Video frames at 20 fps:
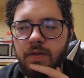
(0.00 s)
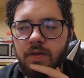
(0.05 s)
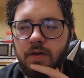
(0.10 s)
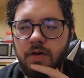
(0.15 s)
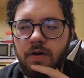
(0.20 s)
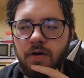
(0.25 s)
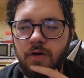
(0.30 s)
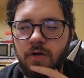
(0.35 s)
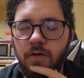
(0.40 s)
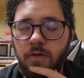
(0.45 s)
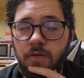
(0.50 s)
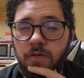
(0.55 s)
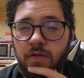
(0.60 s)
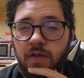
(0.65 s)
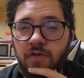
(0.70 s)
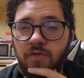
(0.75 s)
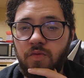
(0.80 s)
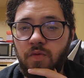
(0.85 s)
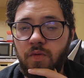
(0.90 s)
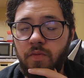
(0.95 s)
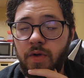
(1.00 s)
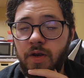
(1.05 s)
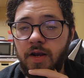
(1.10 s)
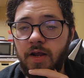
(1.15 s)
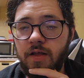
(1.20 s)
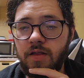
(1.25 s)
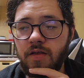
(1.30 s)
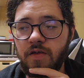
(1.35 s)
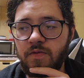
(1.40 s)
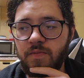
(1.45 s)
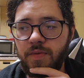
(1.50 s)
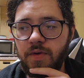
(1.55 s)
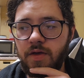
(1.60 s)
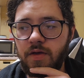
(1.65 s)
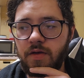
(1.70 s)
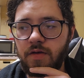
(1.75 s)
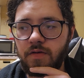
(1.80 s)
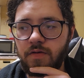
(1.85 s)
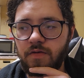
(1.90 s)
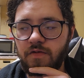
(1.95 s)
That's what we need to
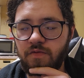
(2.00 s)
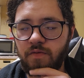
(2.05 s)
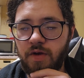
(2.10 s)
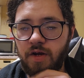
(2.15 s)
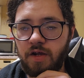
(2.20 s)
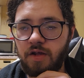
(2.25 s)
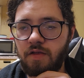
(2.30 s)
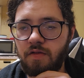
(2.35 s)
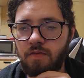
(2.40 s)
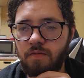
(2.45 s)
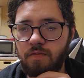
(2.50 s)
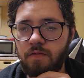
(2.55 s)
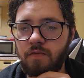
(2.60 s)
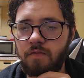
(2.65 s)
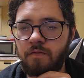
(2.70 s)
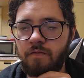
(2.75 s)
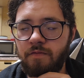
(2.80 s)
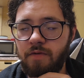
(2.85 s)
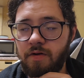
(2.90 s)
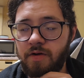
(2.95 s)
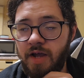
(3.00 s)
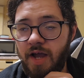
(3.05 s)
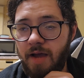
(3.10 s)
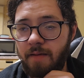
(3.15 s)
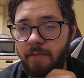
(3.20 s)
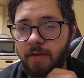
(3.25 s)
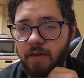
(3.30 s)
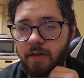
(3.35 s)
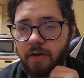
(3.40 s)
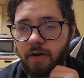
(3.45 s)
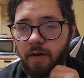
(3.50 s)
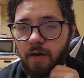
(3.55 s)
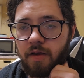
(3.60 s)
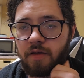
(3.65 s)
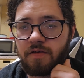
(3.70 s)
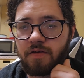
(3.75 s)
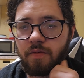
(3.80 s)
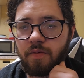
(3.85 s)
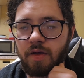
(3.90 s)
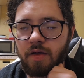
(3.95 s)
speak, is we need vocabulary
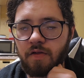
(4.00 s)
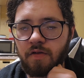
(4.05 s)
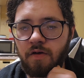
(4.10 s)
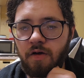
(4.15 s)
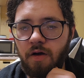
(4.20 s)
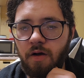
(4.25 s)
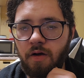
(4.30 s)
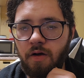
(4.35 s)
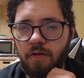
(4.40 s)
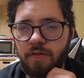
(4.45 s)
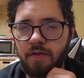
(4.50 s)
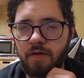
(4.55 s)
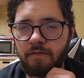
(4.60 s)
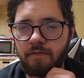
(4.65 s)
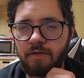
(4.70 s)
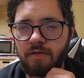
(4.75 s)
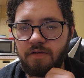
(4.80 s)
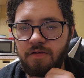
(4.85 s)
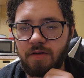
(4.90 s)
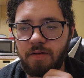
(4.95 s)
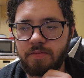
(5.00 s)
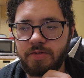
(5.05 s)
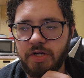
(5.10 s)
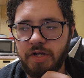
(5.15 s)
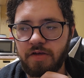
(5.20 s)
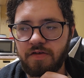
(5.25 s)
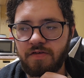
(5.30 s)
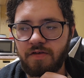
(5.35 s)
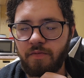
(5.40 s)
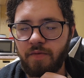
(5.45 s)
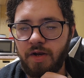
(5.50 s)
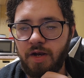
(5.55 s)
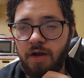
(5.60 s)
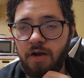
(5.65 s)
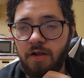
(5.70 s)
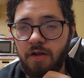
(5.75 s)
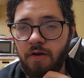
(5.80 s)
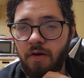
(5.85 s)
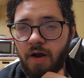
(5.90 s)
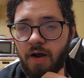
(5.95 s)
so we can talk on different subjects, and we
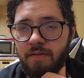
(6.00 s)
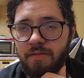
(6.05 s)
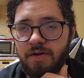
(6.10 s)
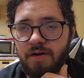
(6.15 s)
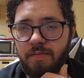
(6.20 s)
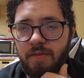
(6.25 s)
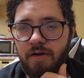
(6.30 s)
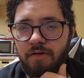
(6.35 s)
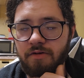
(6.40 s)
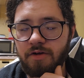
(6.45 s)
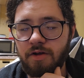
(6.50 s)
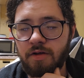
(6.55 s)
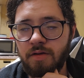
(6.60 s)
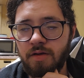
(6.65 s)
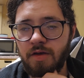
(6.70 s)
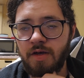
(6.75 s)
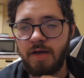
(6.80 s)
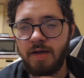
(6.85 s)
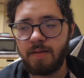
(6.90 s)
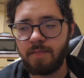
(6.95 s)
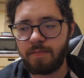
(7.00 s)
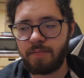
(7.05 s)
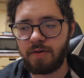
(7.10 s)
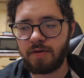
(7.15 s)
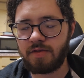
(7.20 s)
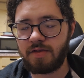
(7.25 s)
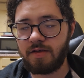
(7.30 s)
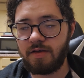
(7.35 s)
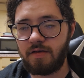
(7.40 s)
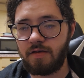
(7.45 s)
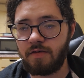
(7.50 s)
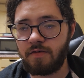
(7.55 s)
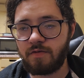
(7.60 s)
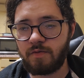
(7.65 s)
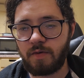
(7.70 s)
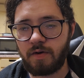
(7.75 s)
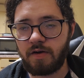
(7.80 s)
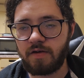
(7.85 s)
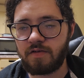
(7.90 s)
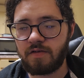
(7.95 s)
need the grammar to be able to put
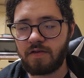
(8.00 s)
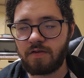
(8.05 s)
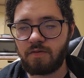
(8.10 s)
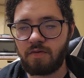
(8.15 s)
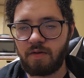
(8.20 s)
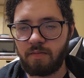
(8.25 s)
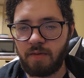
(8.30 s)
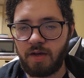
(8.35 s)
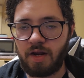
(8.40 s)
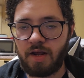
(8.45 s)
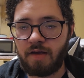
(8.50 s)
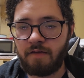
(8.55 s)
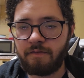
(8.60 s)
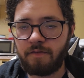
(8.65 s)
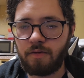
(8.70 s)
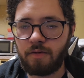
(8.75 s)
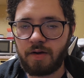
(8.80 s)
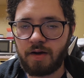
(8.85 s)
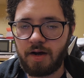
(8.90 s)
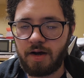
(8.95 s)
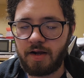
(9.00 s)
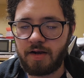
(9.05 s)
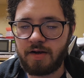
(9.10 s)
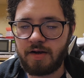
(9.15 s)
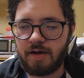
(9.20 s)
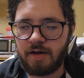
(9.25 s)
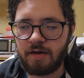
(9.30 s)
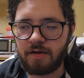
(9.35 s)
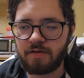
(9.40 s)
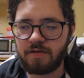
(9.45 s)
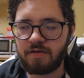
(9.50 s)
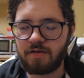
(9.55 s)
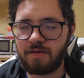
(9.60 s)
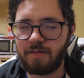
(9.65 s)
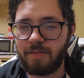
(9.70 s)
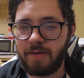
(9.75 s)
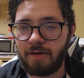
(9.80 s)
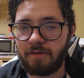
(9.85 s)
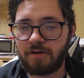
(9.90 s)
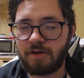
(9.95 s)
these words into a meaningful context
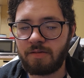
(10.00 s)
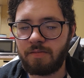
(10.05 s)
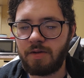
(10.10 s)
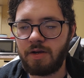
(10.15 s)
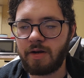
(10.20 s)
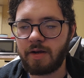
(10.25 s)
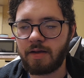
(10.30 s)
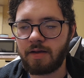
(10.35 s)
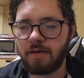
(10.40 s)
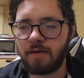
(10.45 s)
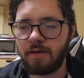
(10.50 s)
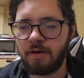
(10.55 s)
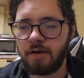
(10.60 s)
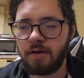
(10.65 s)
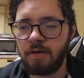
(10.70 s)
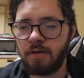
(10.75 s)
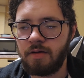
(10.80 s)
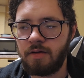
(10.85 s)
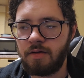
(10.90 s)
to be able to communicate.